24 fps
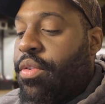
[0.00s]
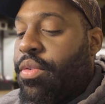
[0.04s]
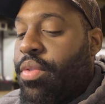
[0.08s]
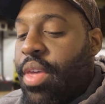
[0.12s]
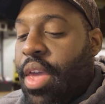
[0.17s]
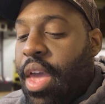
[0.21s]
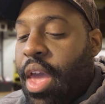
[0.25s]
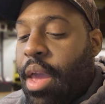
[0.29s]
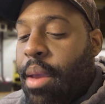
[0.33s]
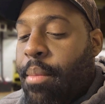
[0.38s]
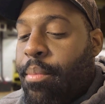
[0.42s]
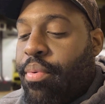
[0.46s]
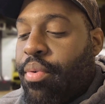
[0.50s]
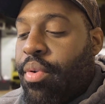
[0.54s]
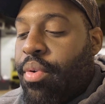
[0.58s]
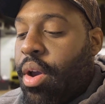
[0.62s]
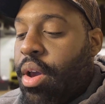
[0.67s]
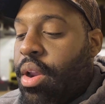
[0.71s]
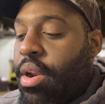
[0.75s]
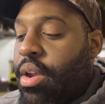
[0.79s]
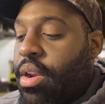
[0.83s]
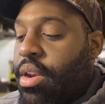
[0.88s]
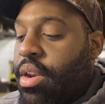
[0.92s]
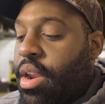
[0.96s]
that
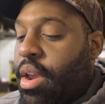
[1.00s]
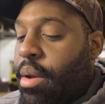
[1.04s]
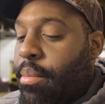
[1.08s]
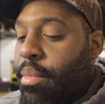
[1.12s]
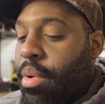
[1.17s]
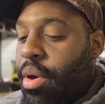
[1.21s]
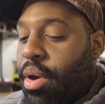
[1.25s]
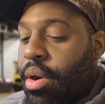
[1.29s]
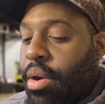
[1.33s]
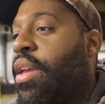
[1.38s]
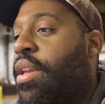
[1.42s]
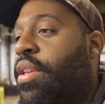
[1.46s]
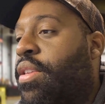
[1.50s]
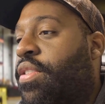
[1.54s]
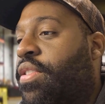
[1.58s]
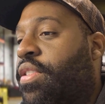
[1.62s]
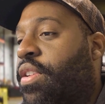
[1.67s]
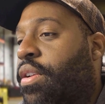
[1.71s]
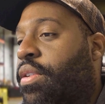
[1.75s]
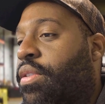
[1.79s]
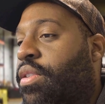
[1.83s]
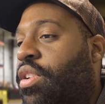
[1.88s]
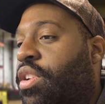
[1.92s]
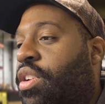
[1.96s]
product number, hit
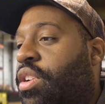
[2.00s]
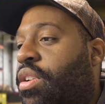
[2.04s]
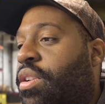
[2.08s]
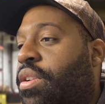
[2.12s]
search,